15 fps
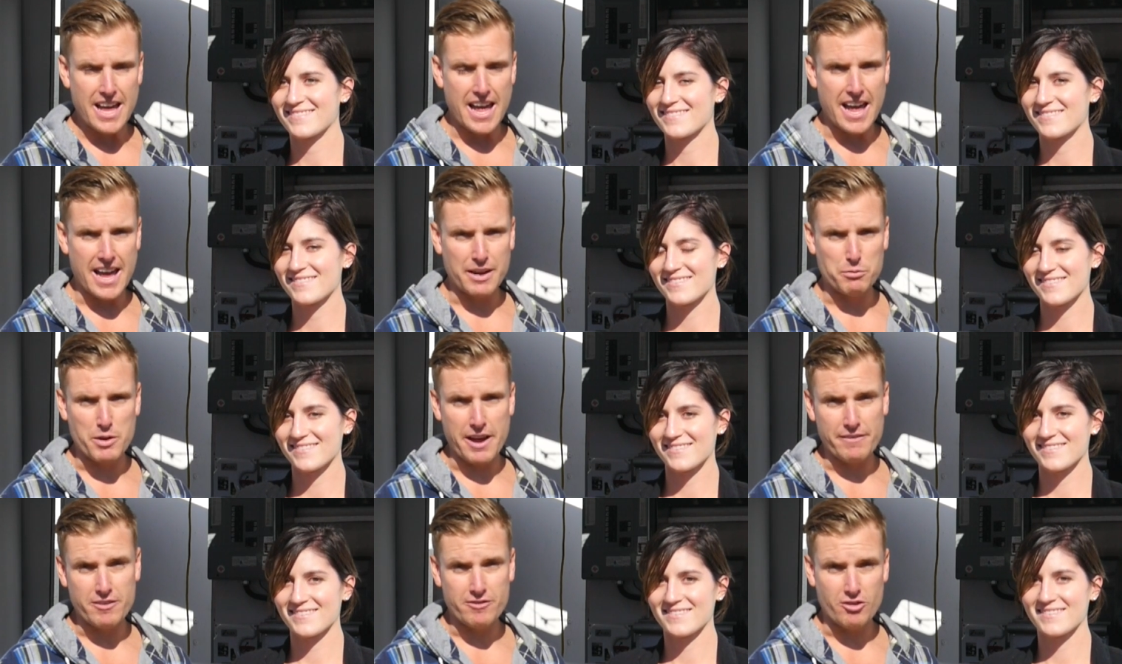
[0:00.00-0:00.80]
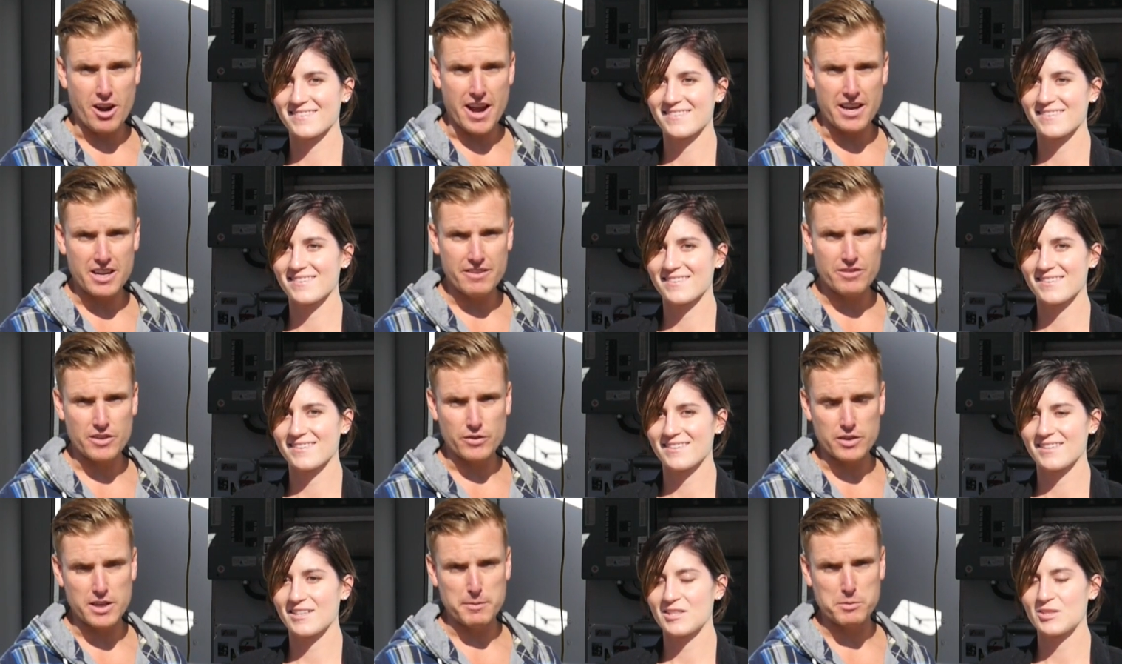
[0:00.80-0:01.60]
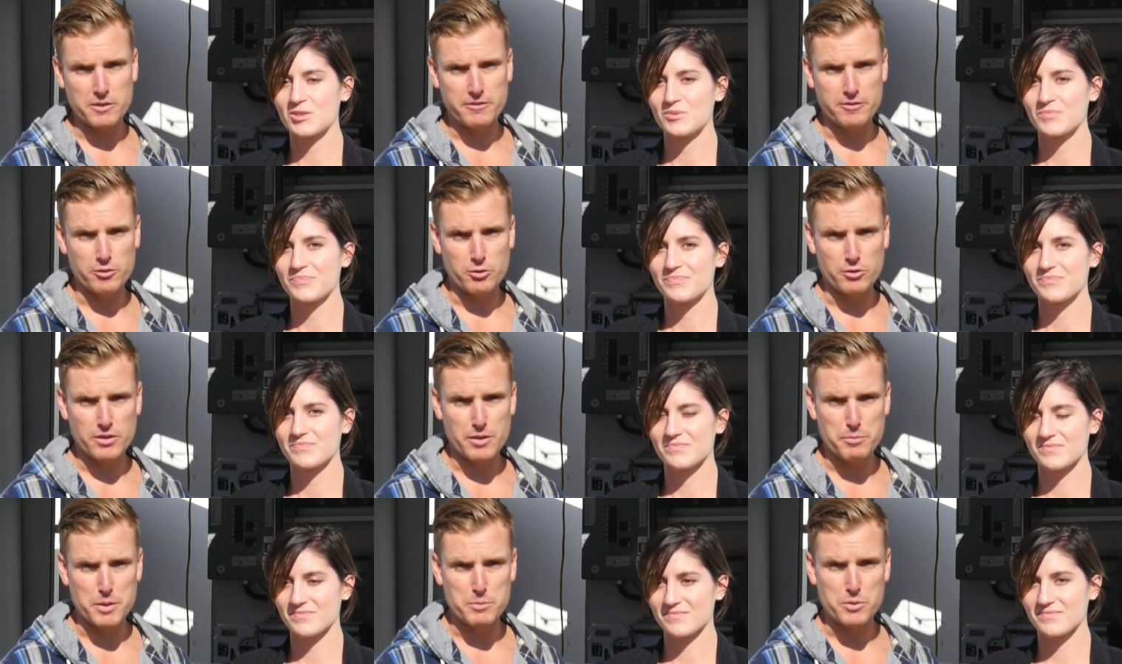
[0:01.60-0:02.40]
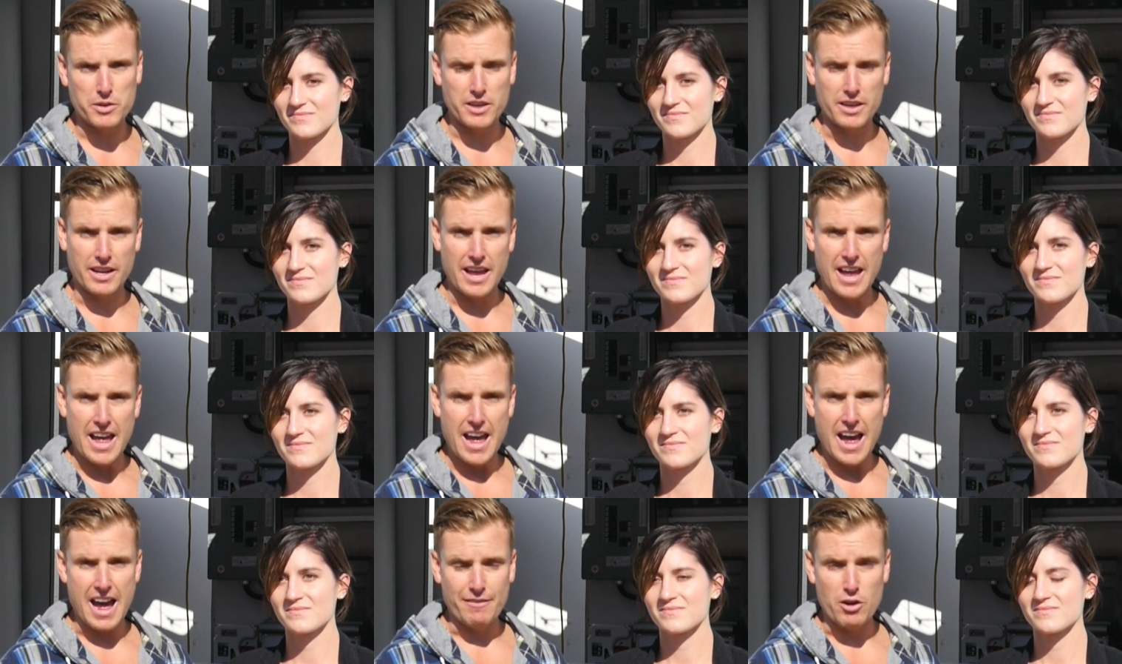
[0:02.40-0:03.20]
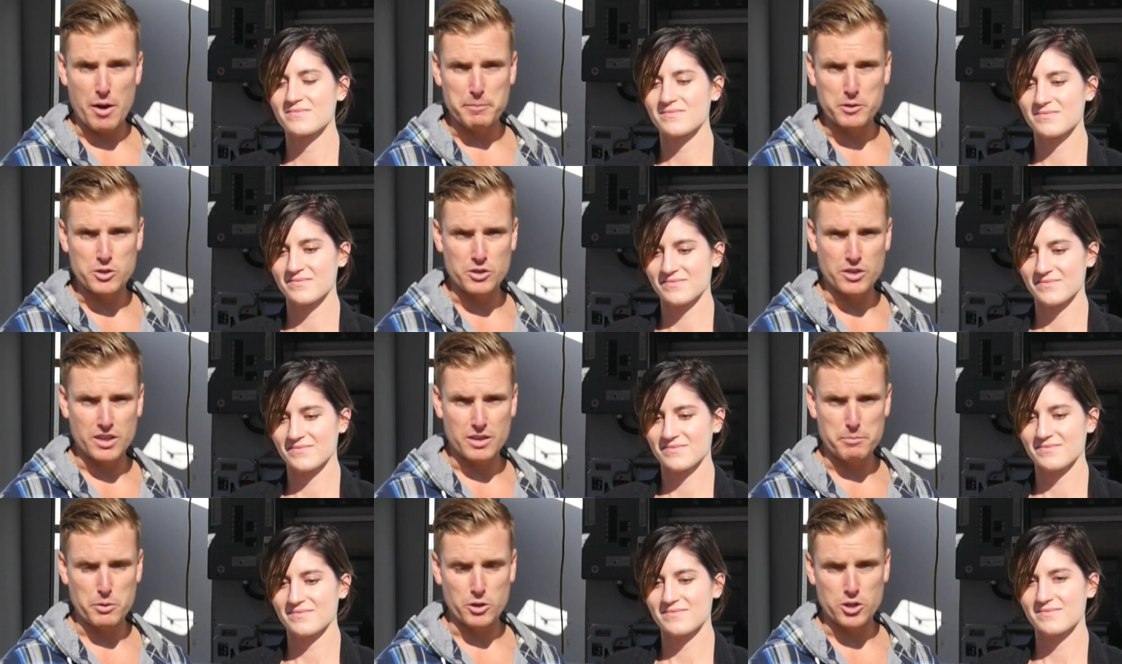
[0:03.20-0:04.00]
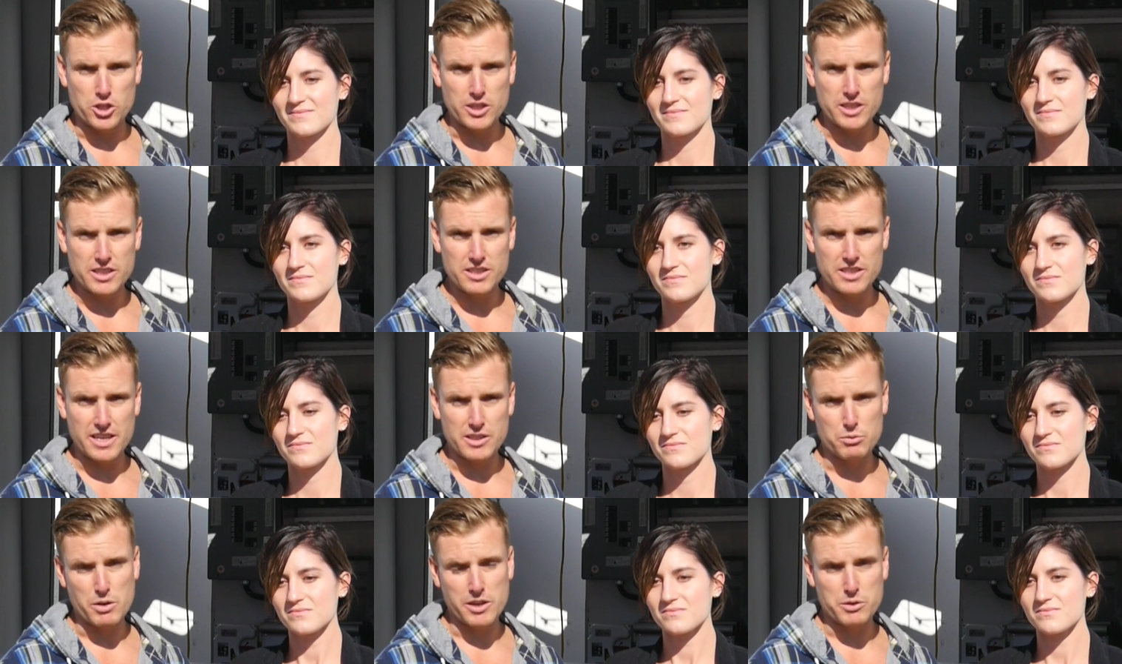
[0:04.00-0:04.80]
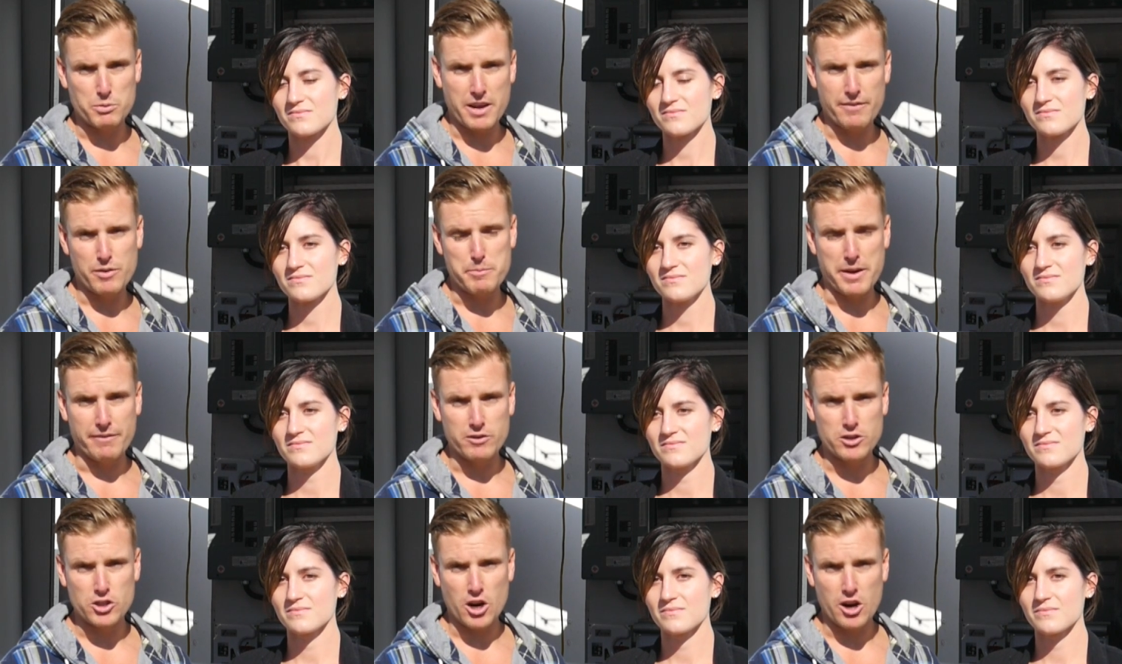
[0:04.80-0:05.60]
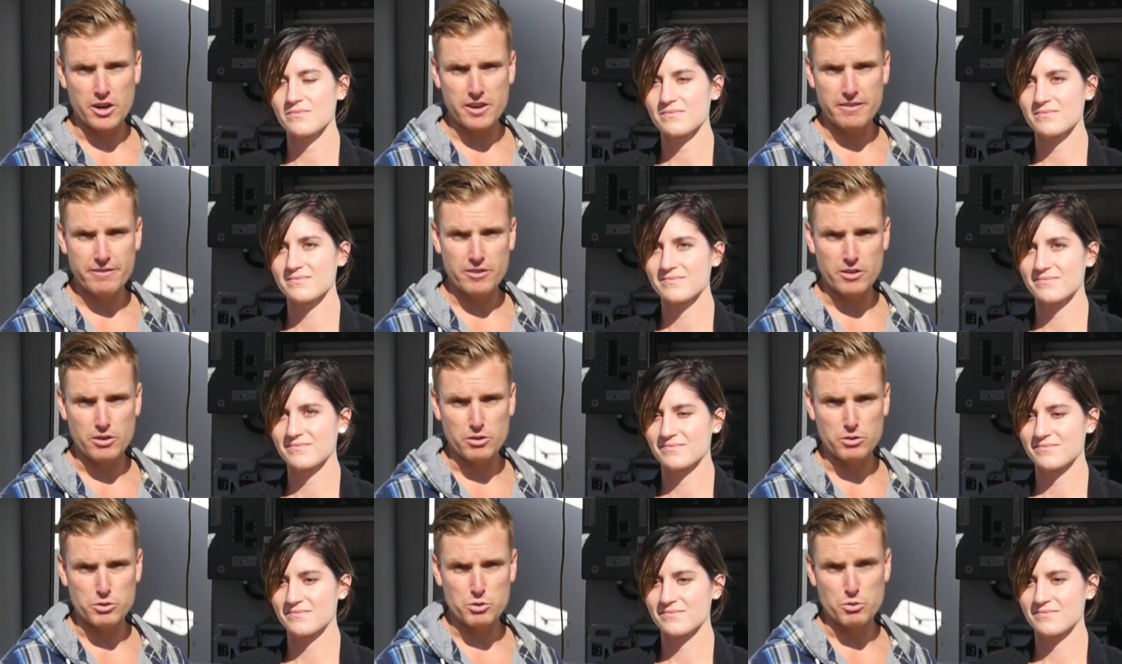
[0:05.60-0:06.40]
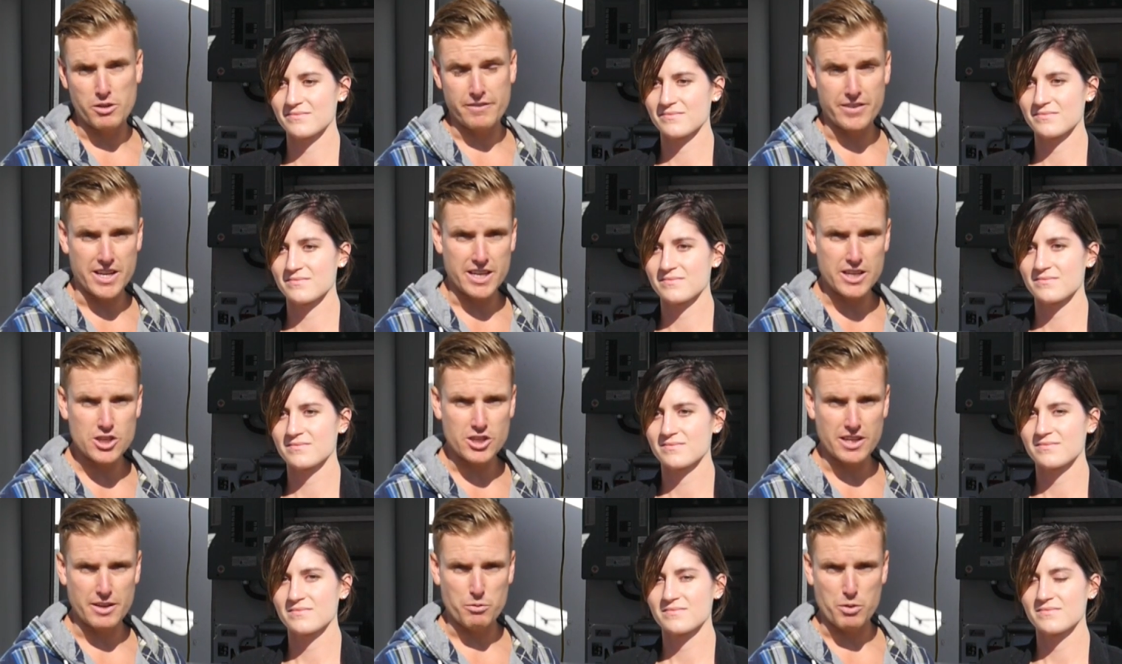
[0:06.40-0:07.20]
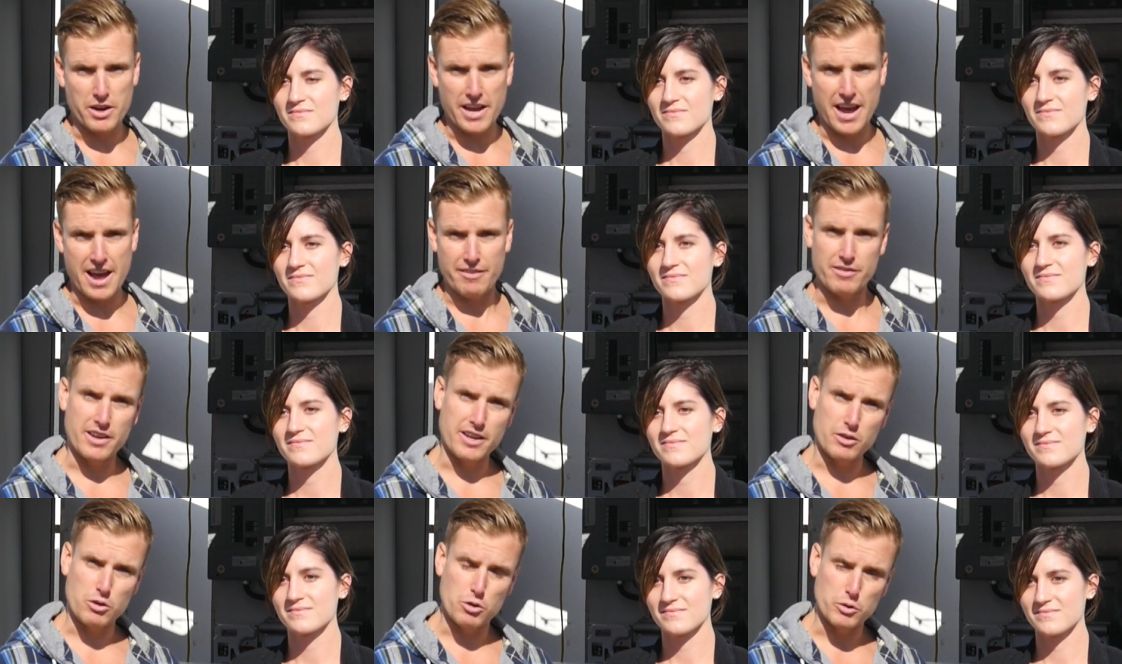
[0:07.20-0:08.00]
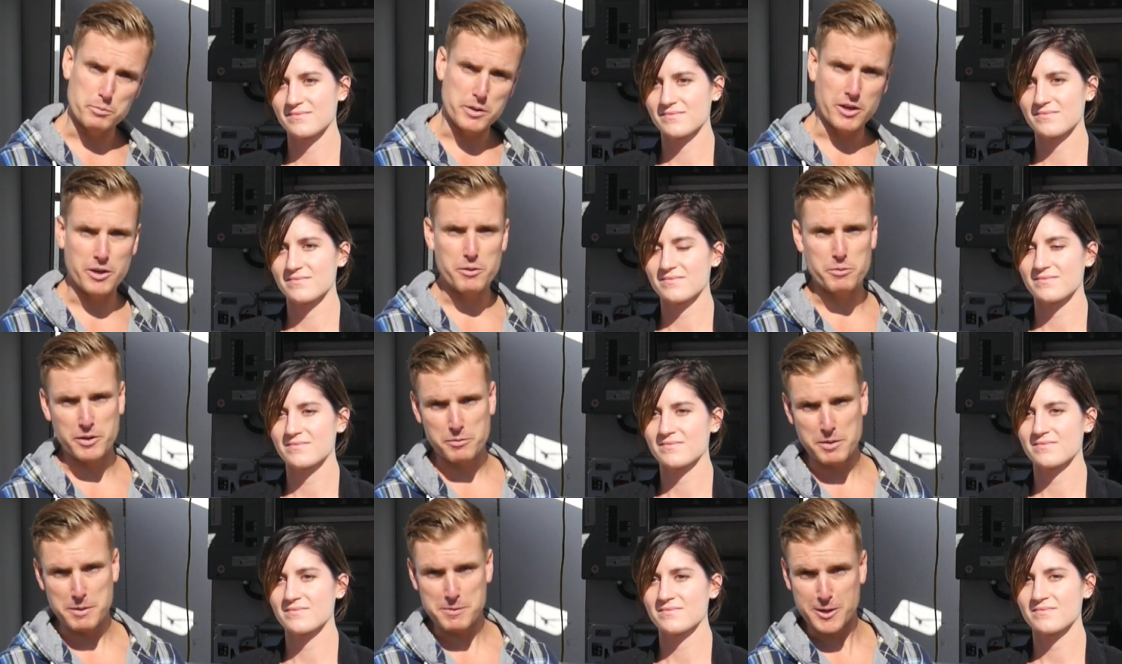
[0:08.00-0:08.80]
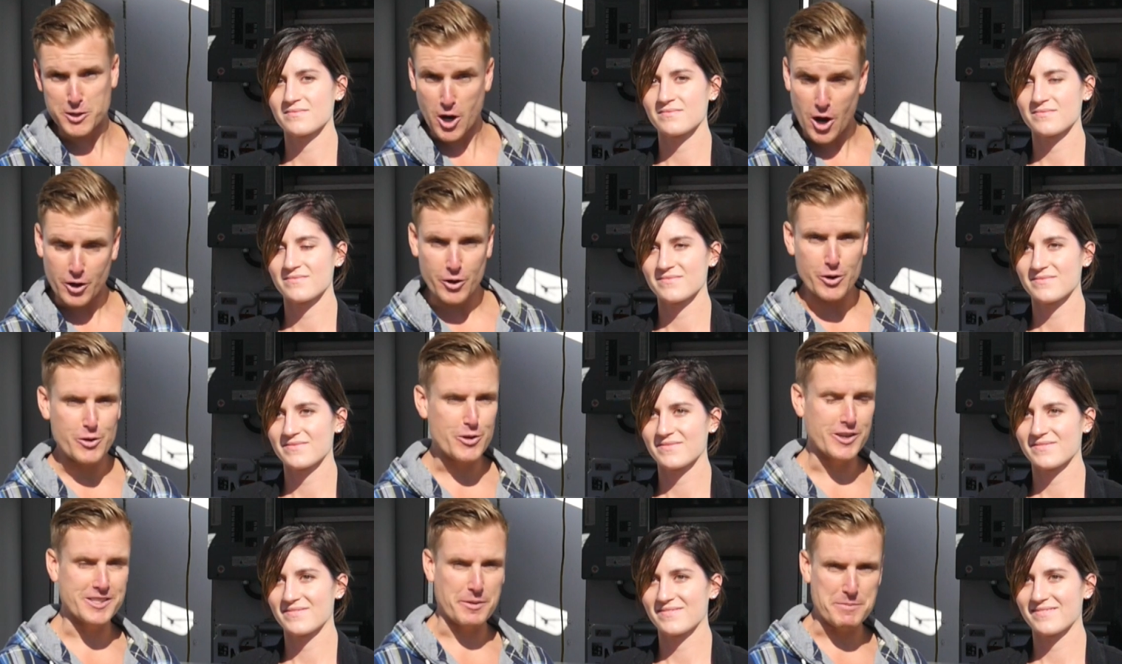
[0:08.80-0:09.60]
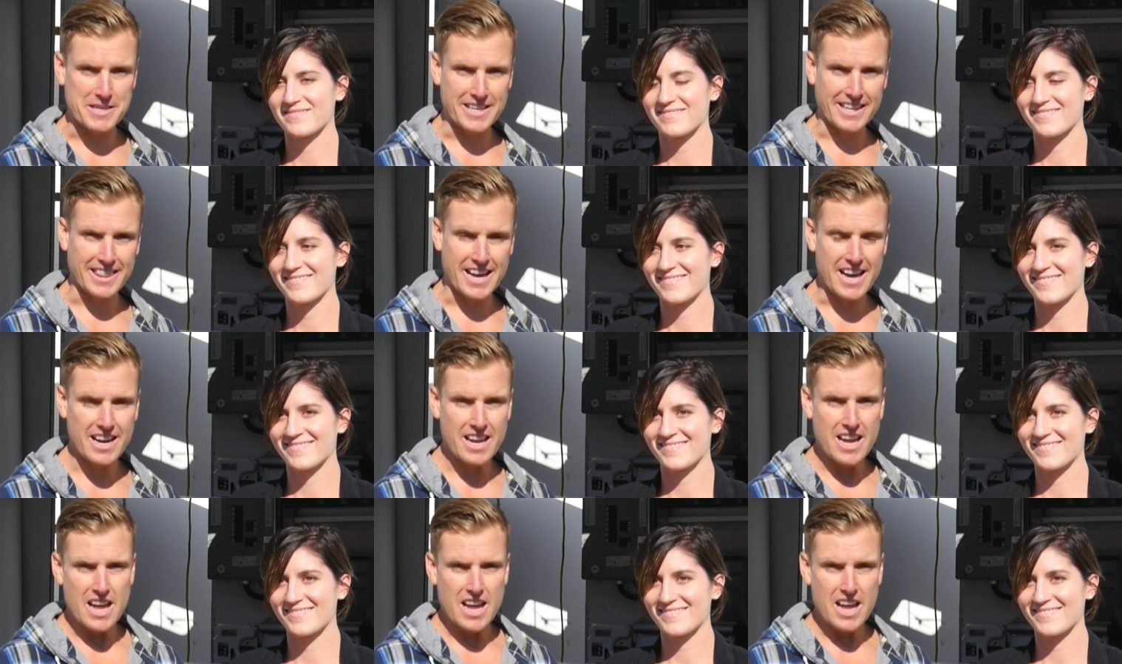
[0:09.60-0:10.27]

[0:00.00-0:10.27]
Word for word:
Speaker 1: and we'll have a variety of different types of food that people can have opportunity to purchase, as well as we have a beverage garden for those who are of age and they want to have a cold beer with maybe a taco or something like that.